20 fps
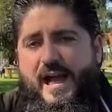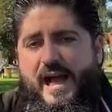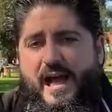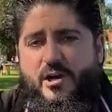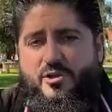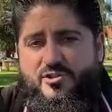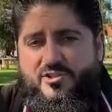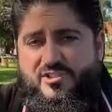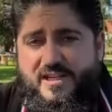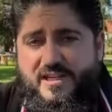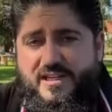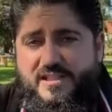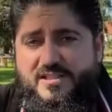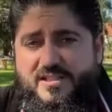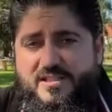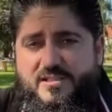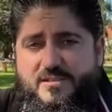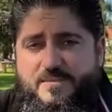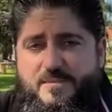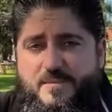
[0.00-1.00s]
Our
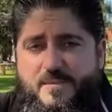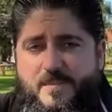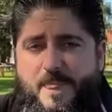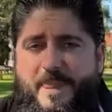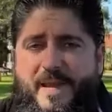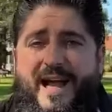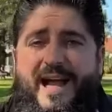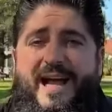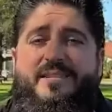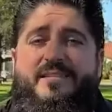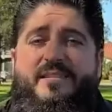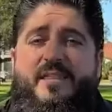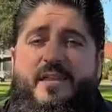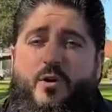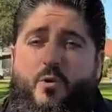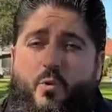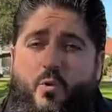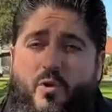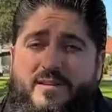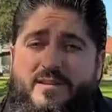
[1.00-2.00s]
church had
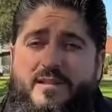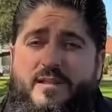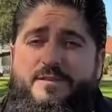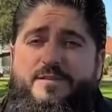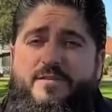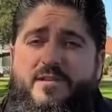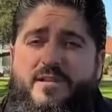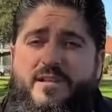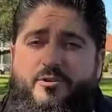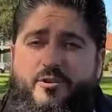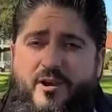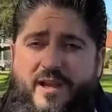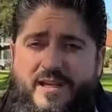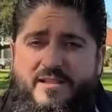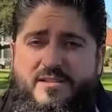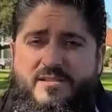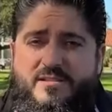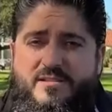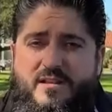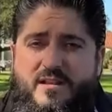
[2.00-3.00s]
the wonderful
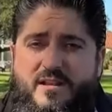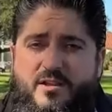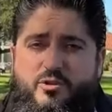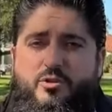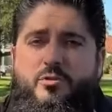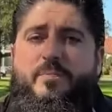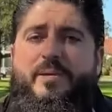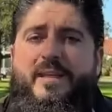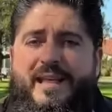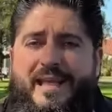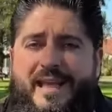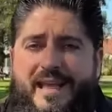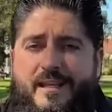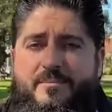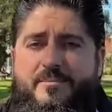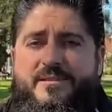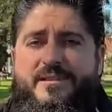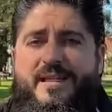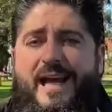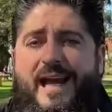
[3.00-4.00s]
grace to be
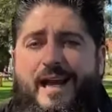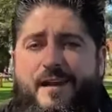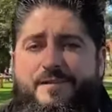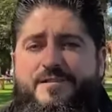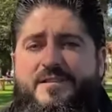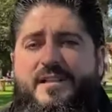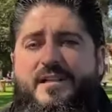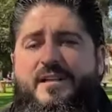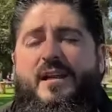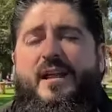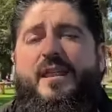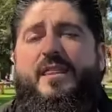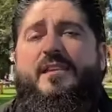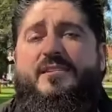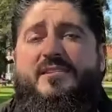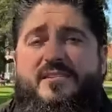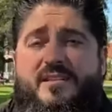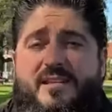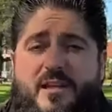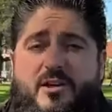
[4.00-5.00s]
named after the
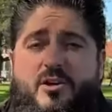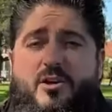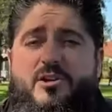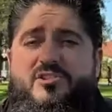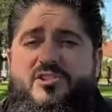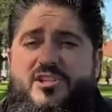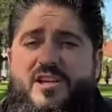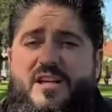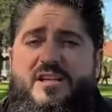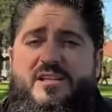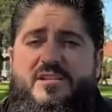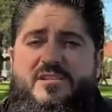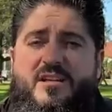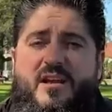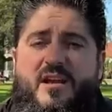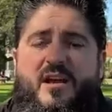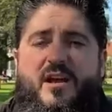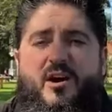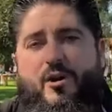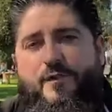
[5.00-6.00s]
Synagogue Church
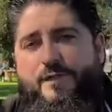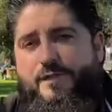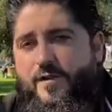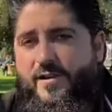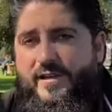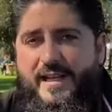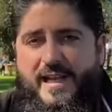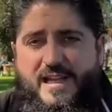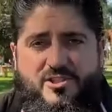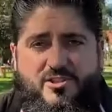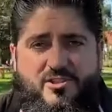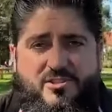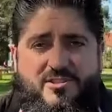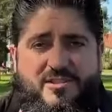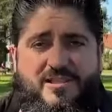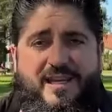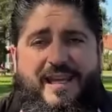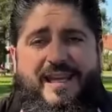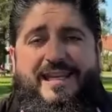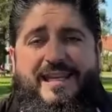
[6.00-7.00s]
of All
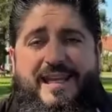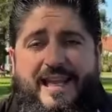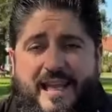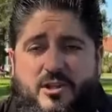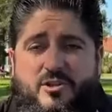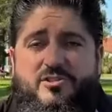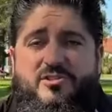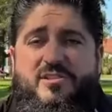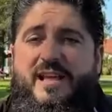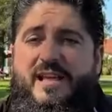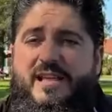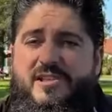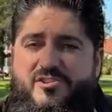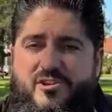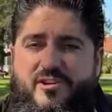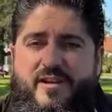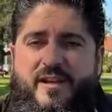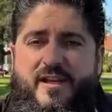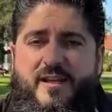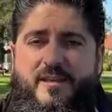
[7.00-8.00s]
Nations in Lagos,
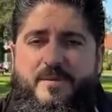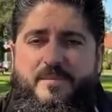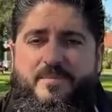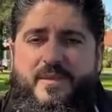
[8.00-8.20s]
Nigeria,